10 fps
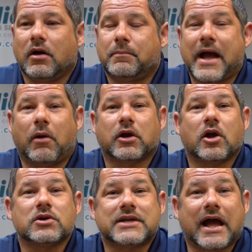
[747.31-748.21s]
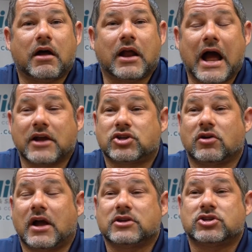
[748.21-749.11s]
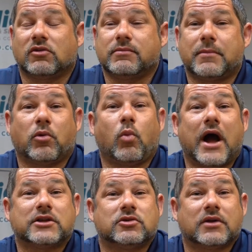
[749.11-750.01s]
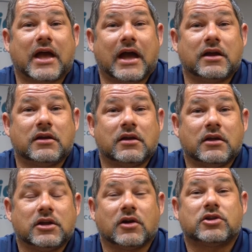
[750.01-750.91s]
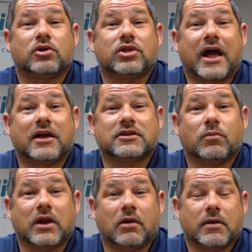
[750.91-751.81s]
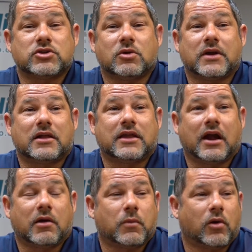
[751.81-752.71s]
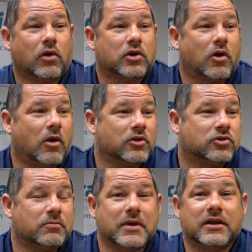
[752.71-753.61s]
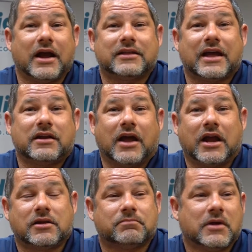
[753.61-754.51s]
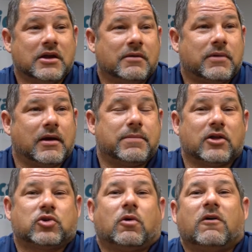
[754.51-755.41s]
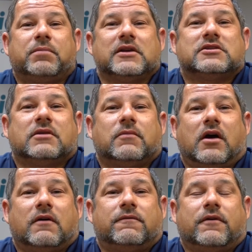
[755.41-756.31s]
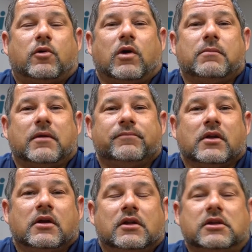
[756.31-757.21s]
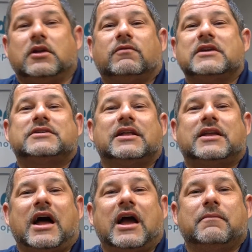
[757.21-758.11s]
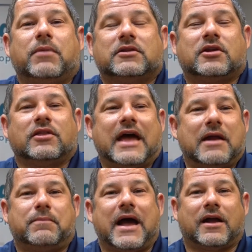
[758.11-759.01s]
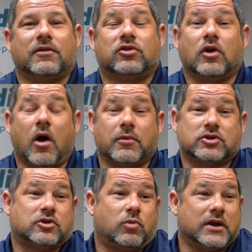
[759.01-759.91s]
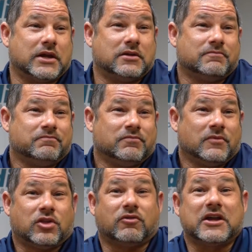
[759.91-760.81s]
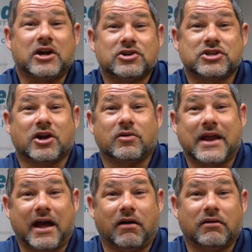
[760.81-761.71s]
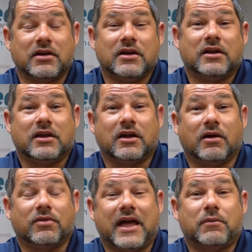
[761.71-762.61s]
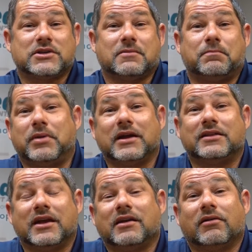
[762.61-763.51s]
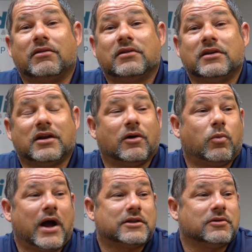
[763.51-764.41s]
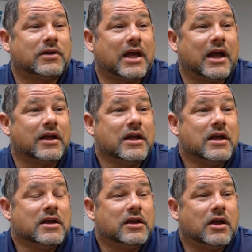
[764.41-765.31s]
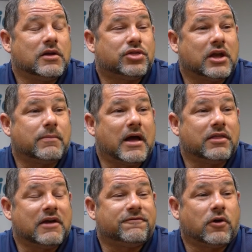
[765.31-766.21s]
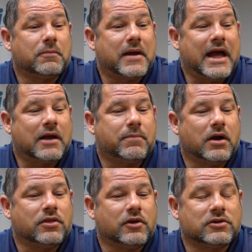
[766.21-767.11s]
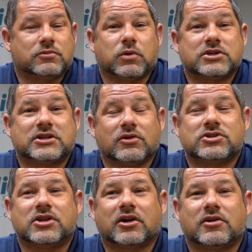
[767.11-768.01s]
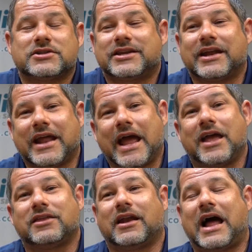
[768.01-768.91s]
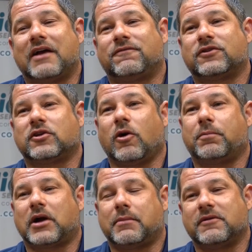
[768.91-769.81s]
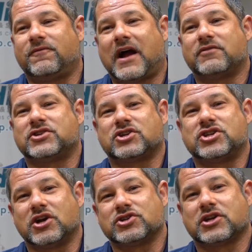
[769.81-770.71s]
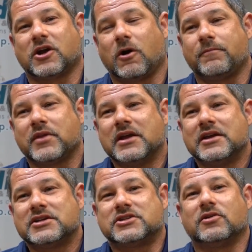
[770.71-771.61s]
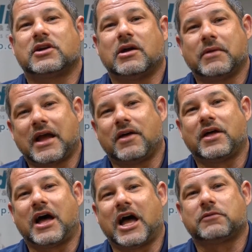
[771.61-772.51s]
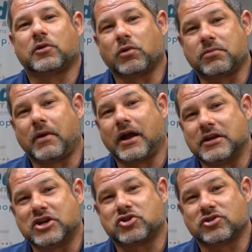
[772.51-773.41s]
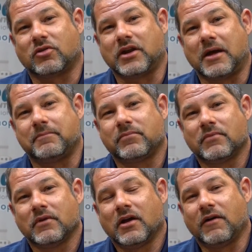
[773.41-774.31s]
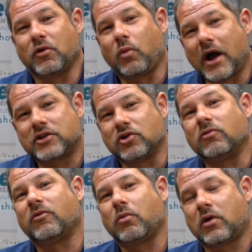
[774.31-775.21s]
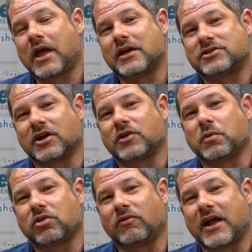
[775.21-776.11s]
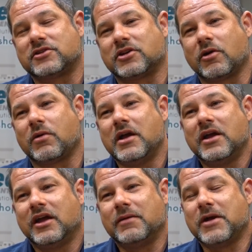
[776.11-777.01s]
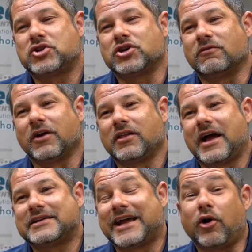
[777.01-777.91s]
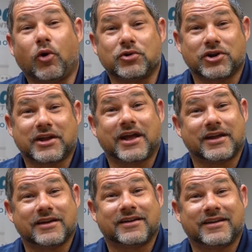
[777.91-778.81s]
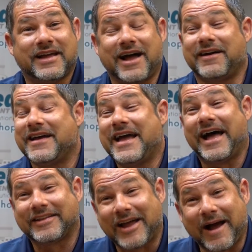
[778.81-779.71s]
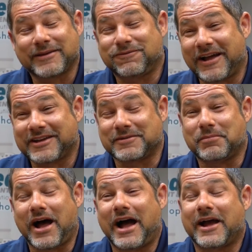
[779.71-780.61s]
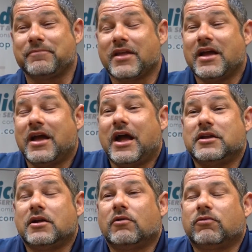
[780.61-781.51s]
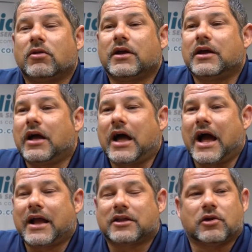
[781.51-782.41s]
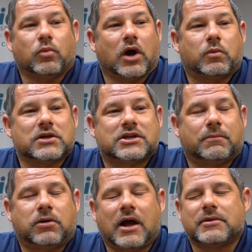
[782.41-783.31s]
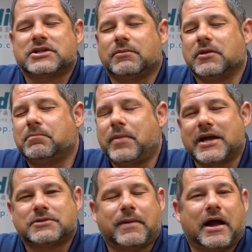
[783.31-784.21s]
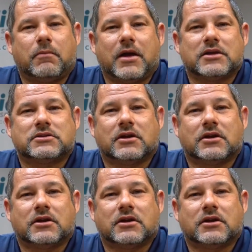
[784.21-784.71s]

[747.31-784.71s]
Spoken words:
power goes out. I still remember Y2K, year 2000, when everybody was doing that there, and we were on call till midnight that night, and probably about 12 pieces of equipment didn't reset time. But to that, back in almost 23 years ago now, you know, that was a big deal, you know, Y2K. You know, you think about that far back, but was still stickers today that I saw probably 5 or 6 years ago, still coming out of the hospital with my initials on them, of the Y2K stickers with red. So it makes you realize how old you're getting, how time is flashing by. And, you know, really, I got to work with probably some of the best biomeds.